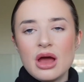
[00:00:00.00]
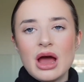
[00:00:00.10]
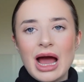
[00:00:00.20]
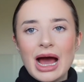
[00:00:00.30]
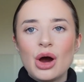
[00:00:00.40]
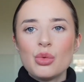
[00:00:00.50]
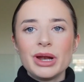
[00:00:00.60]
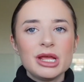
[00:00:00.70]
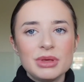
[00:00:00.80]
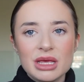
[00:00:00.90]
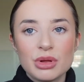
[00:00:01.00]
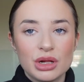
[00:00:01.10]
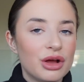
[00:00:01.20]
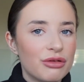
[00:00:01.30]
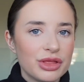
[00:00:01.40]
How many
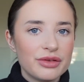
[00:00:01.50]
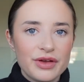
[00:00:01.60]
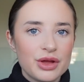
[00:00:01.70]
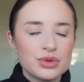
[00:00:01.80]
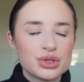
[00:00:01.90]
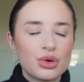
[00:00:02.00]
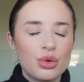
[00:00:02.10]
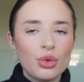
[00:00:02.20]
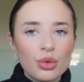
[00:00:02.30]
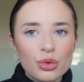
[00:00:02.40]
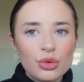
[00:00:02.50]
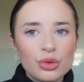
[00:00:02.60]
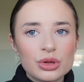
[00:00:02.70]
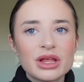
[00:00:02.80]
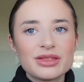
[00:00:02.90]
people are on the phones
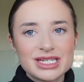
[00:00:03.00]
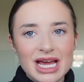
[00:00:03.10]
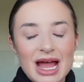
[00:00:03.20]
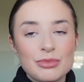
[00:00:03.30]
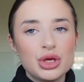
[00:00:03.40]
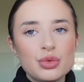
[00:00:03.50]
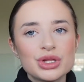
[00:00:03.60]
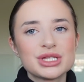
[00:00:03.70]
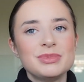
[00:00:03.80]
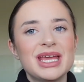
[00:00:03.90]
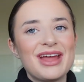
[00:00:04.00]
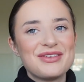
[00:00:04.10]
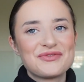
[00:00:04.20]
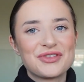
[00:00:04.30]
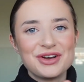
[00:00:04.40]
all the time? You want to be getting
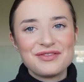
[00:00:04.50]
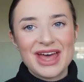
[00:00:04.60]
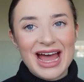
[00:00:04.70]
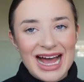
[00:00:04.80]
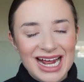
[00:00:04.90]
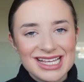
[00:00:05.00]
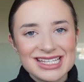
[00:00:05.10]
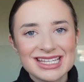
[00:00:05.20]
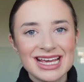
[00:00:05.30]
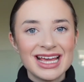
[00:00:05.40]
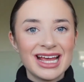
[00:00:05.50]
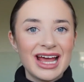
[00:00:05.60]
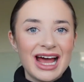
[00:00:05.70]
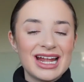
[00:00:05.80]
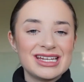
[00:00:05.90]
in front of their eyes,
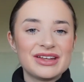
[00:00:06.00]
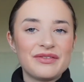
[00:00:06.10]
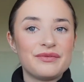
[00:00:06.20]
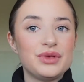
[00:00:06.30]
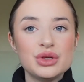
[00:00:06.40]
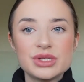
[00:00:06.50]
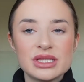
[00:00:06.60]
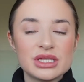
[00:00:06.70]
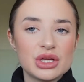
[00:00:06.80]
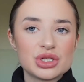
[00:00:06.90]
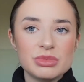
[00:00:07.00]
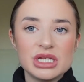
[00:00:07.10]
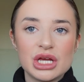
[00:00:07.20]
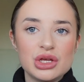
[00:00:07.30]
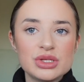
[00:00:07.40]
and using social
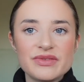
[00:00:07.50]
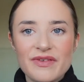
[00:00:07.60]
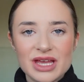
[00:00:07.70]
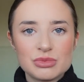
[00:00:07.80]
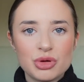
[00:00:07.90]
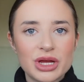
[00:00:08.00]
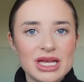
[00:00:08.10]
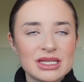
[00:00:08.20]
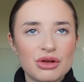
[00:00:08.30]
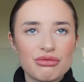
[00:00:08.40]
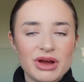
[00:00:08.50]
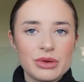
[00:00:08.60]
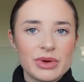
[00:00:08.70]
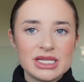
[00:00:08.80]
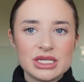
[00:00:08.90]
media, using Facebook is a great
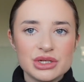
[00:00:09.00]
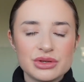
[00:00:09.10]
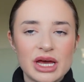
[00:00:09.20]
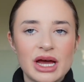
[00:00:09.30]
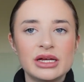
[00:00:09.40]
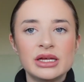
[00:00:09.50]
way to do that.